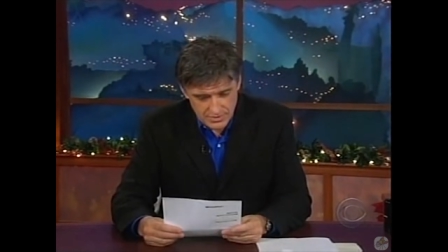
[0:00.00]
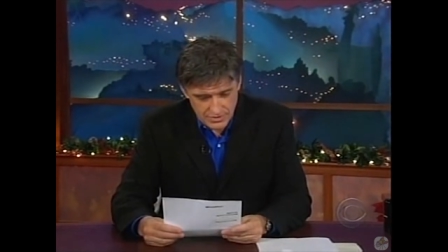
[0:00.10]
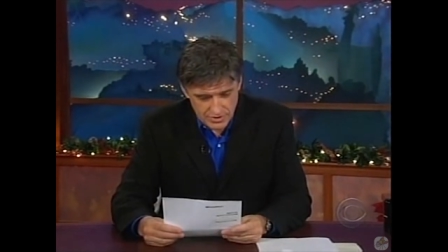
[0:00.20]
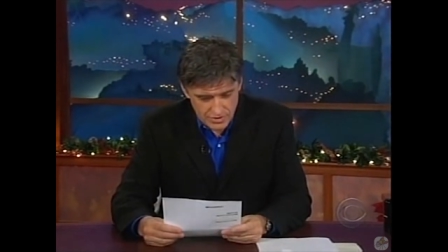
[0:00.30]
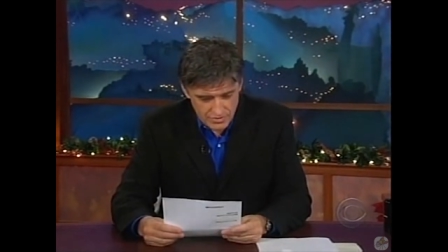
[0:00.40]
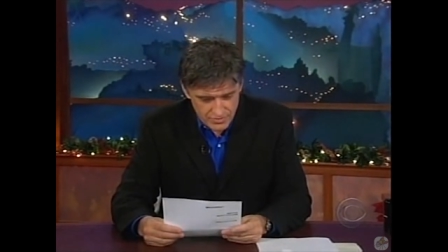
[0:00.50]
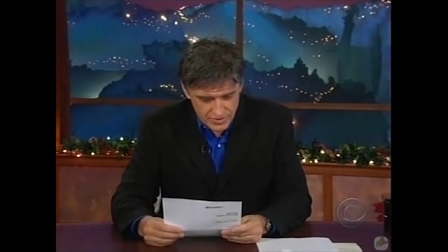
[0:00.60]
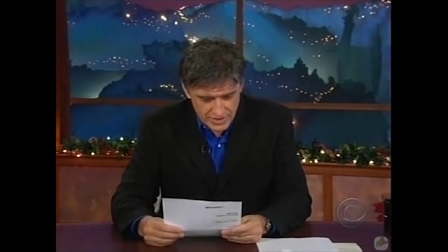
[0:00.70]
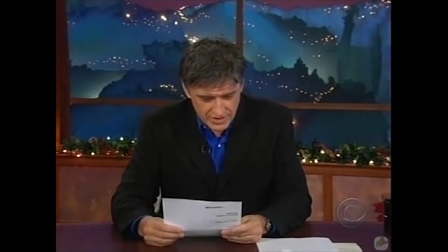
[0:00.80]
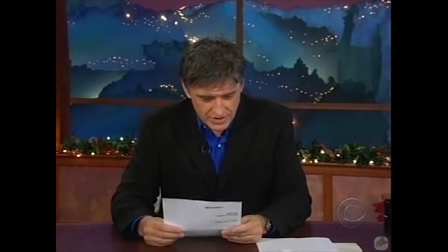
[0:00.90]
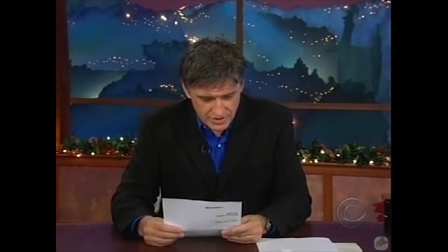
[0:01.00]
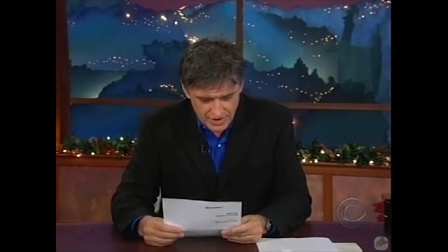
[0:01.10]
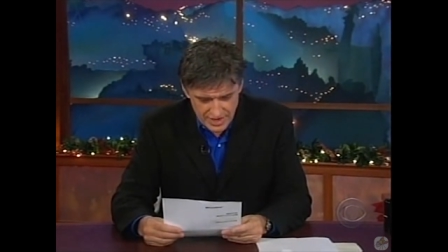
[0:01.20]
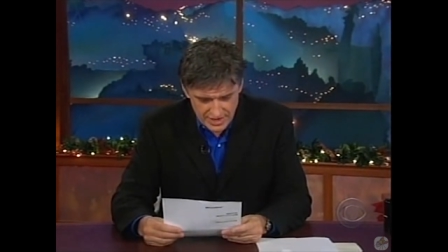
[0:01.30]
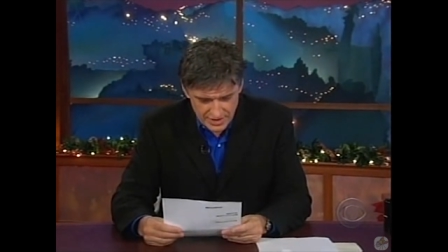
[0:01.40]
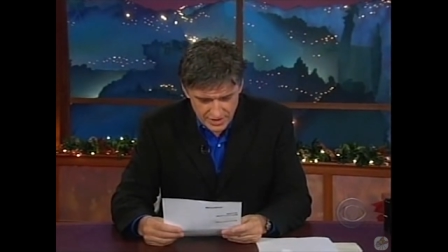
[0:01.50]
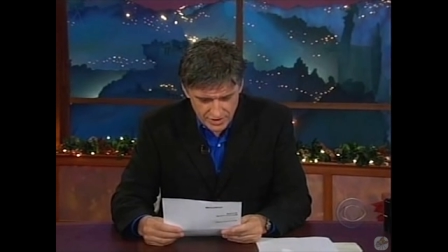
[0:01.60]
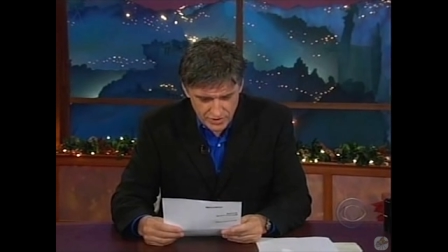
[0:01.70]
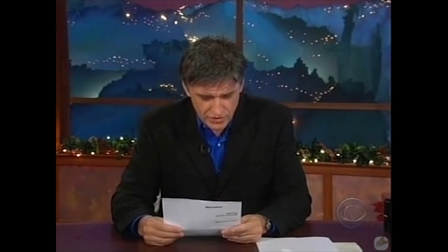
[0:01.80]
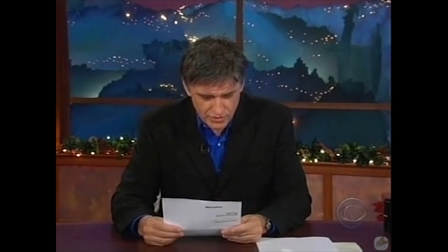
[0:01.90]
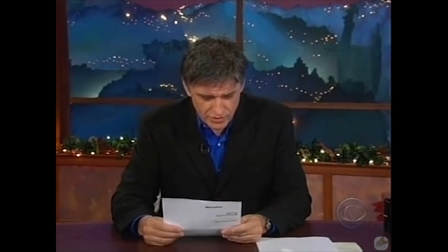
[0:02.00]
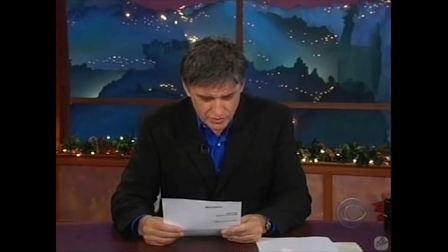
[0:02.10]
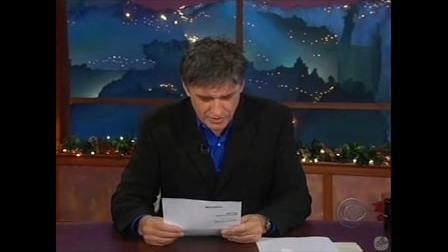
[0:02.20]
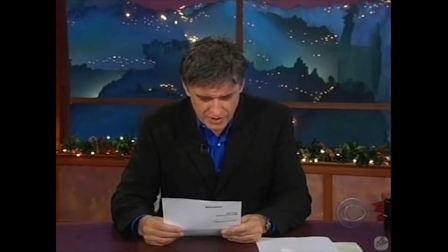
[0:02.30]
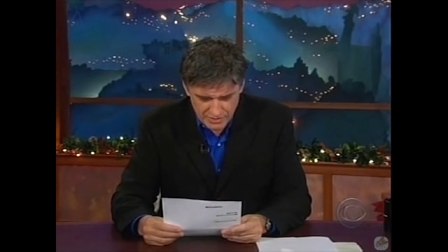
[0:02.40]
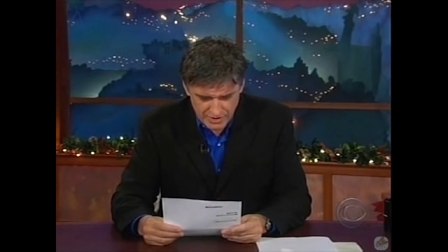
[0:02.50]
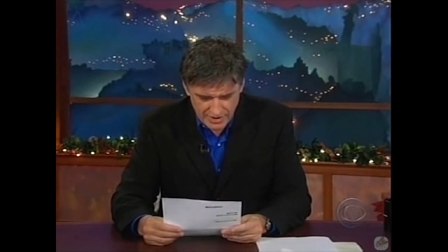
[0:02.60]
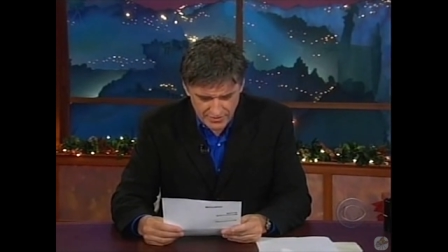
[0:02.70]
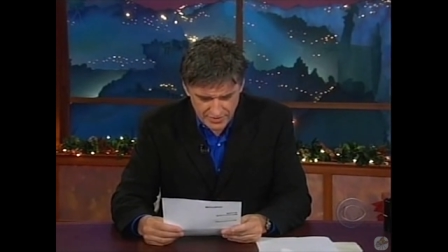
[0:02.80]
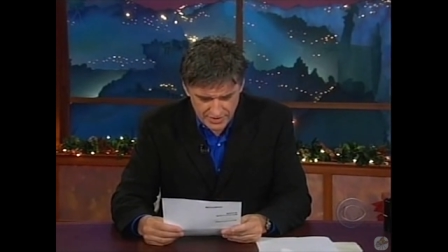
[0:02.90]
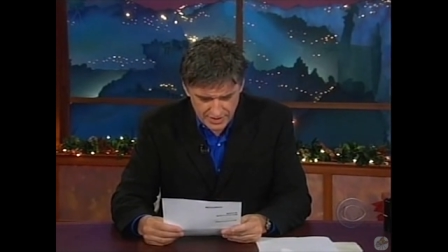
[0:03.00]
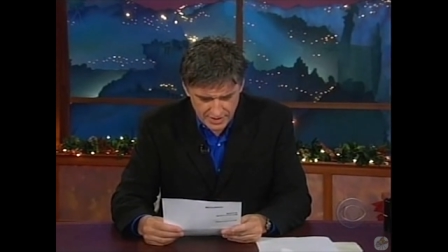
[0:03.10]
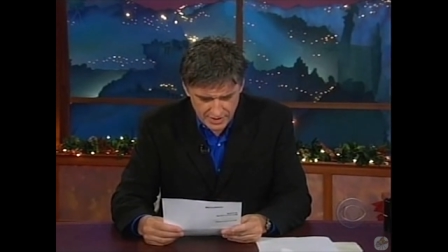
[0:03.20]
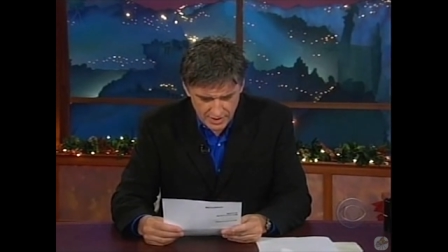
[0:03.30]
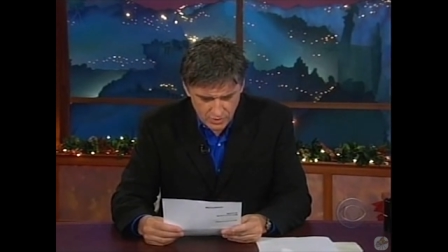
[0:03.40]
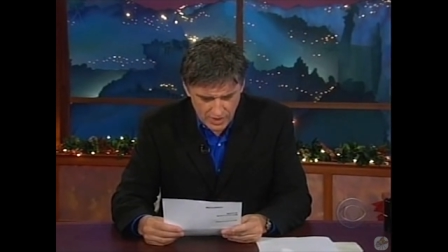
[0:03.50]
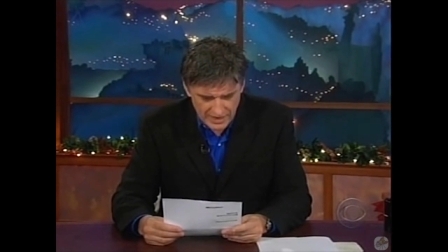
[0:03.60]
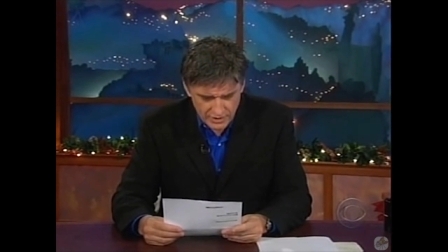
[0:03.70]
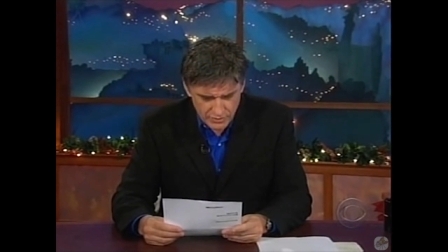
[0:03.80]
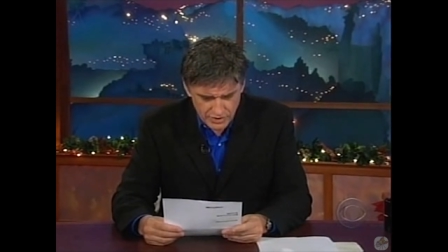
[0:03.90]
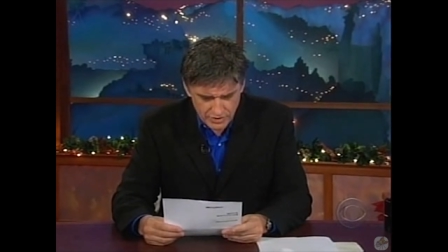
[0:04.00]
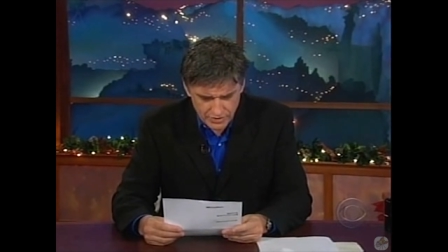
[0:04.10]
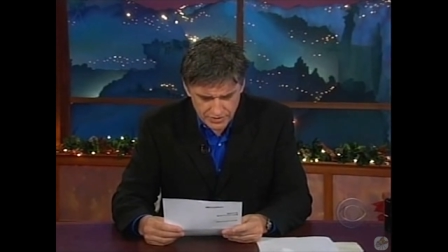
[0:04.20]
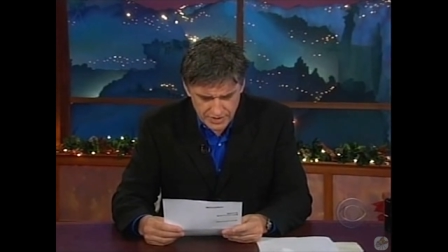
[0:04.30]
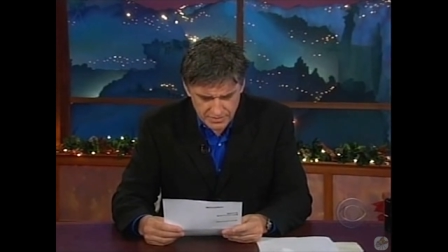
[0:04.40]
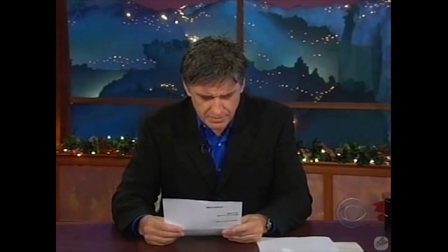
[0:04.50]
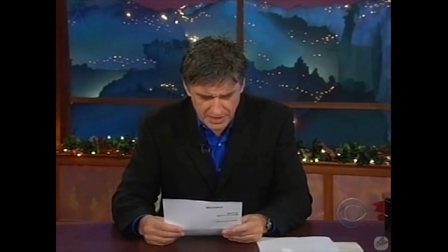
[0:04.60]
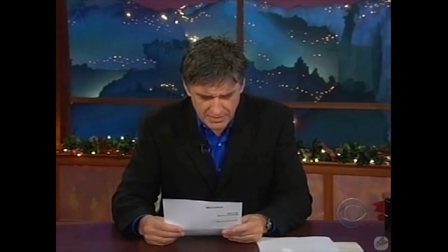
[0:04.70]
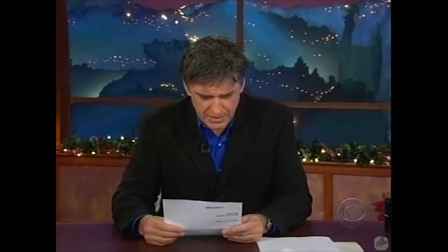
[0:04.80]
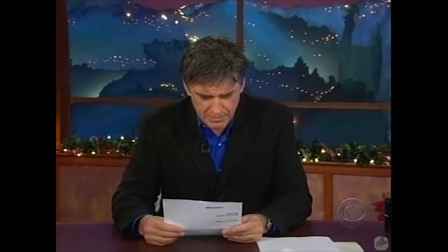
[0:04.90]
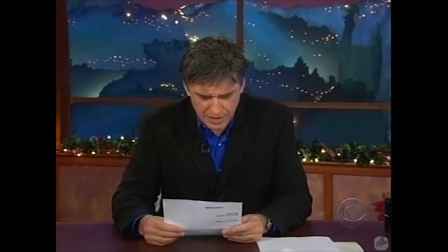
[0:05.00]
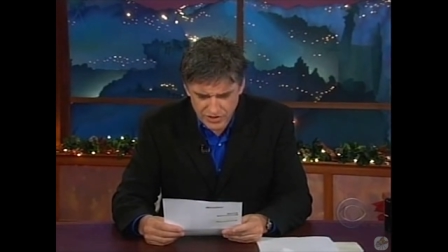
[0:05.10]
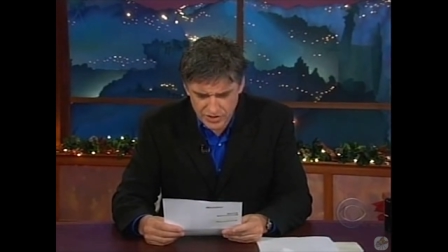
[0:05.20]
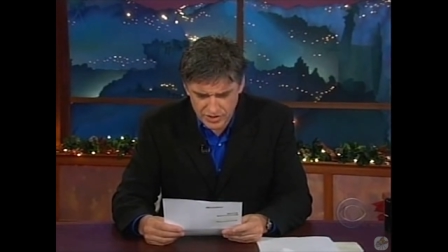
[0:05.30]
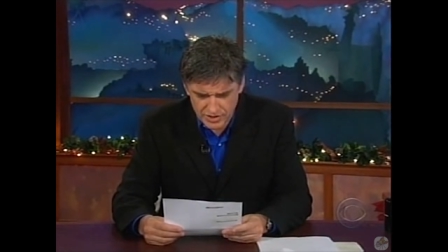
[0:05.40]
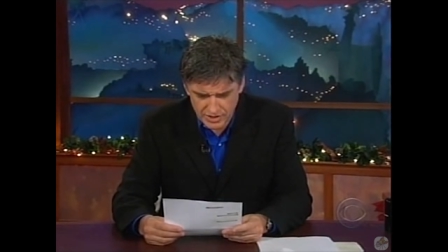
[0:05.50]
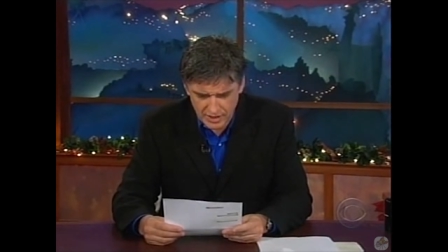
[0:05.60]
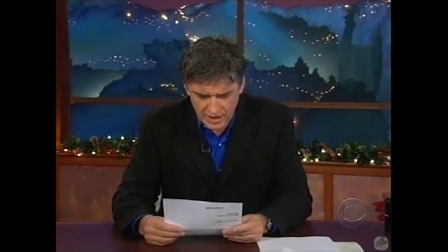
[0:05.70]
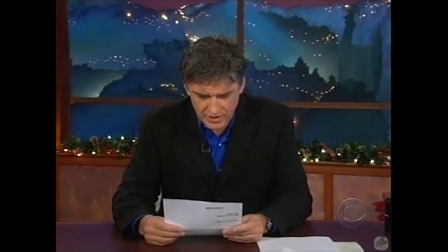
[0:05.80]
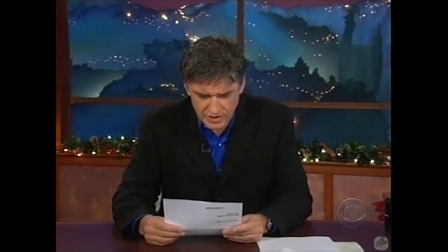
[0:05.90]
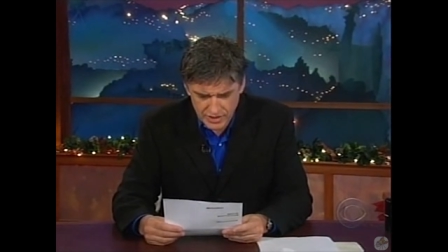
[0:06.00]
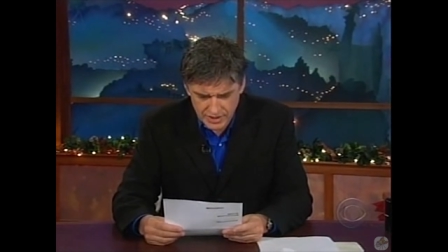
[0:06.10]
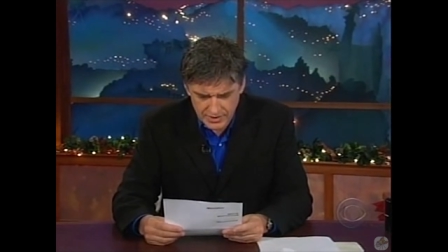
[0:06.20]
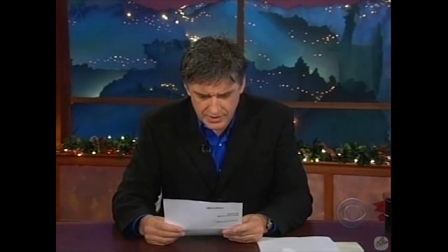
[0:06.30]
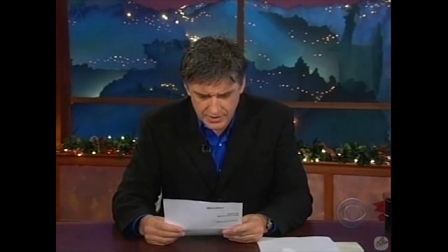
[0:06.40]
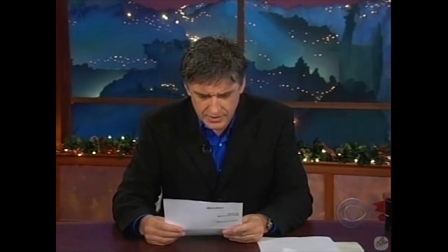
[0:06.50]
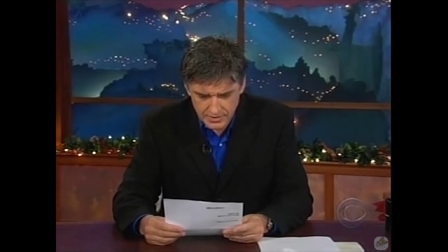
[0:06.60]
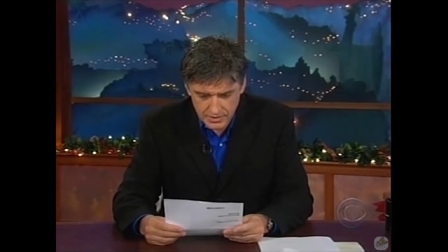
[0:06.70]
don't know. She says, Craig, you know so much about everything. Why do we not see baby pigeons in large cities?